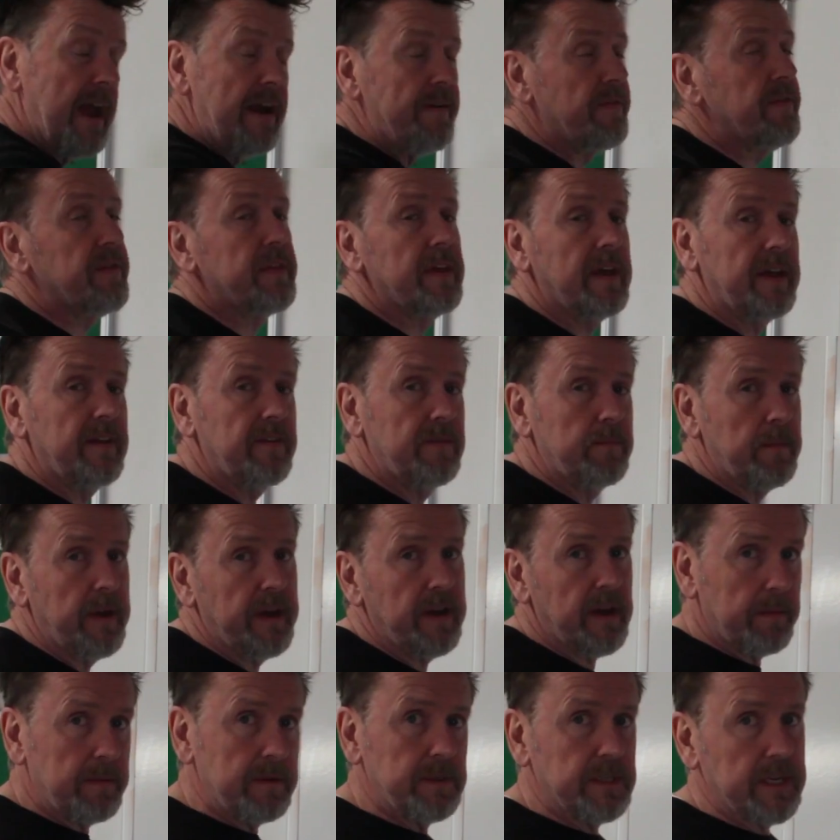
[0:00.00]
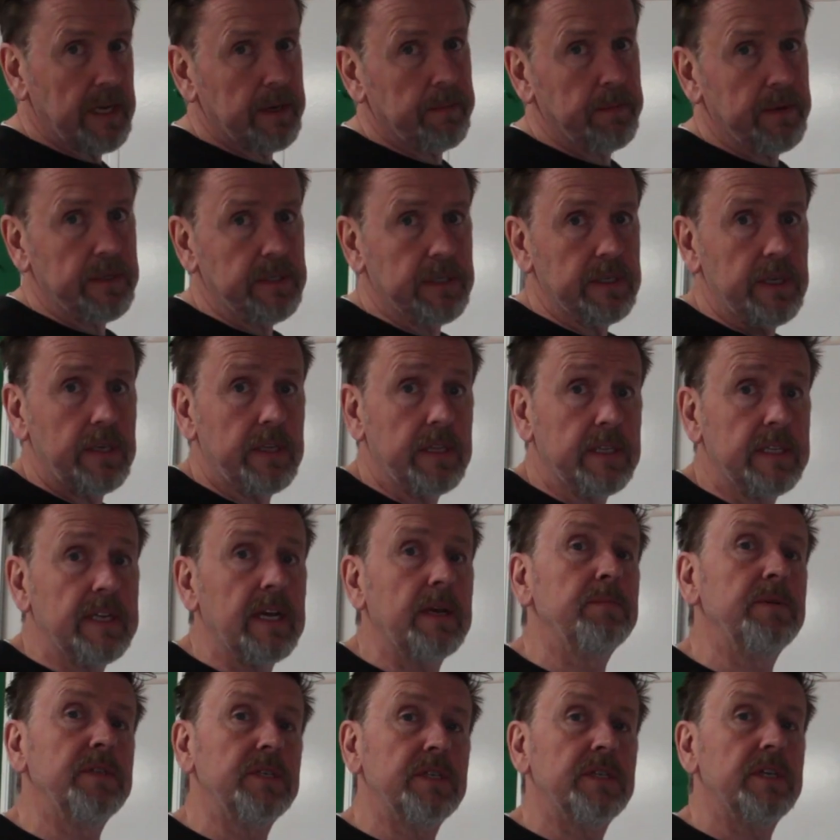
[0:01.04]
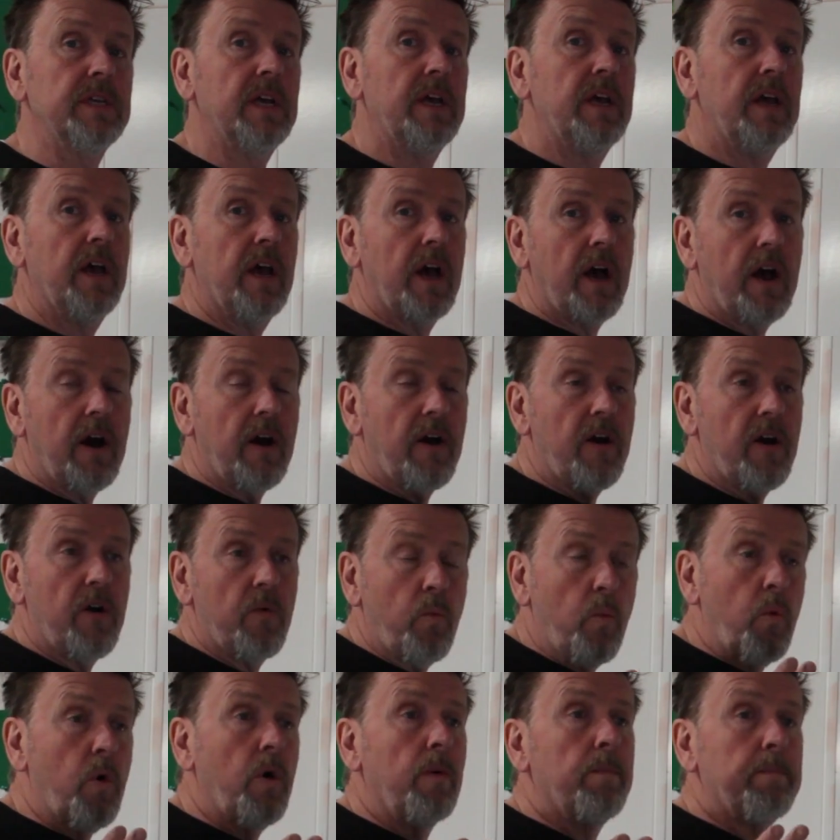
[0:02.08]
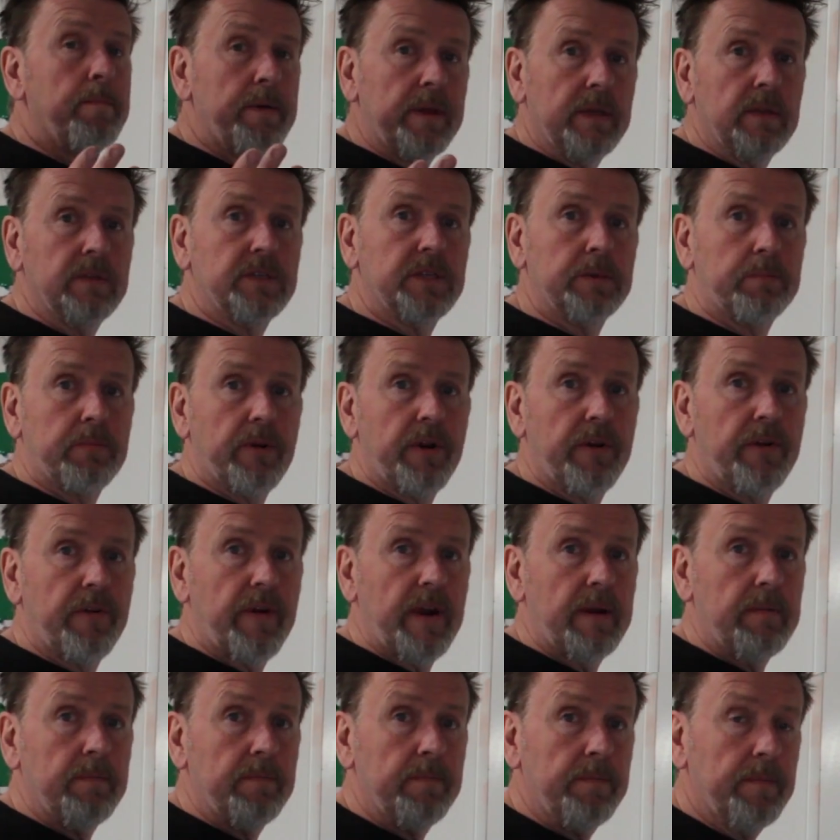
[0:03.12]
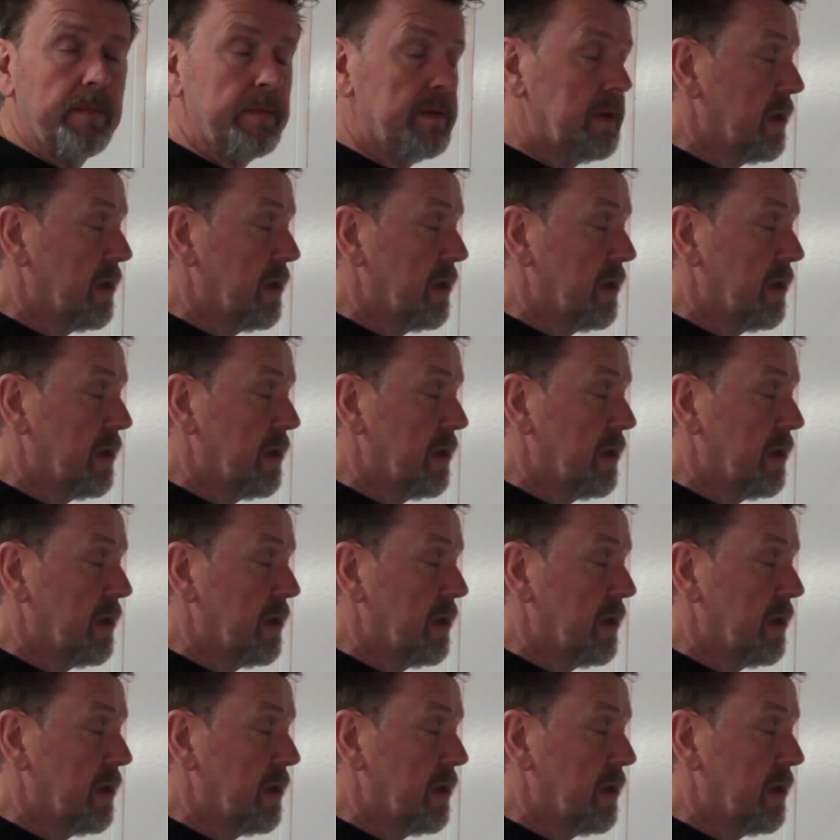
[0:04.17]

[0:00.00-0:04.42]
everything is made up of segments. So the segments are what builds a program.